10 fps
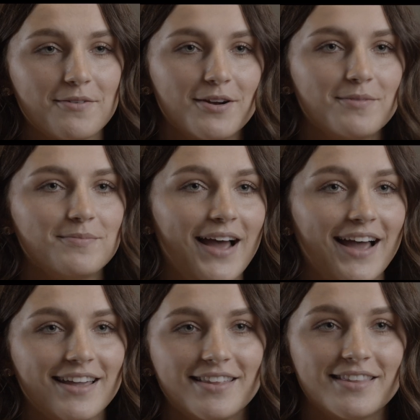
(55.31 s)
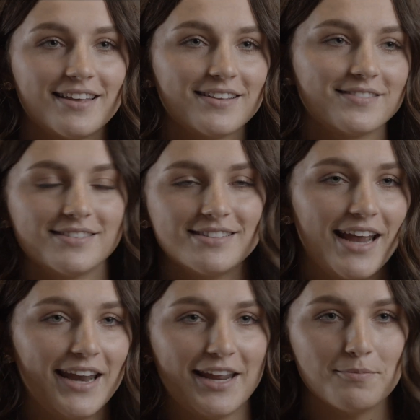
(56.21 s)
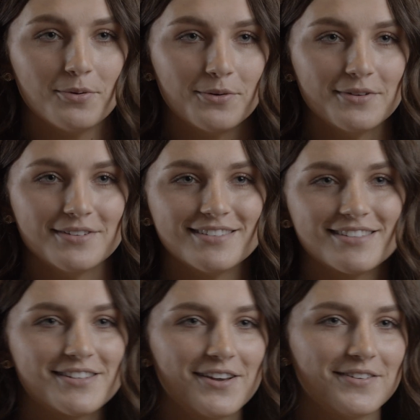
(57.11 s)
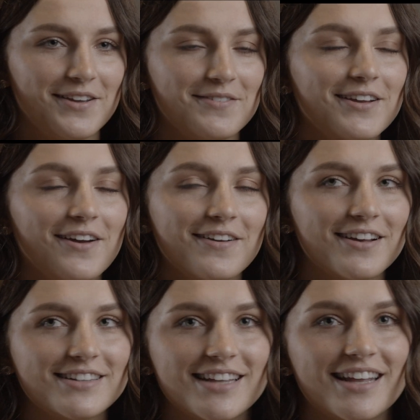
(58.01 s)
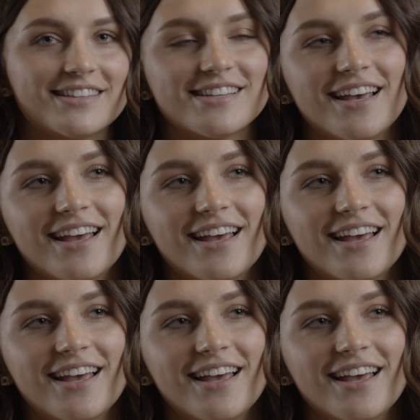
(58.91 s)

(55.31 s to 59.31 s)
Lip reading: were back in the dating pool, so they were going on dates,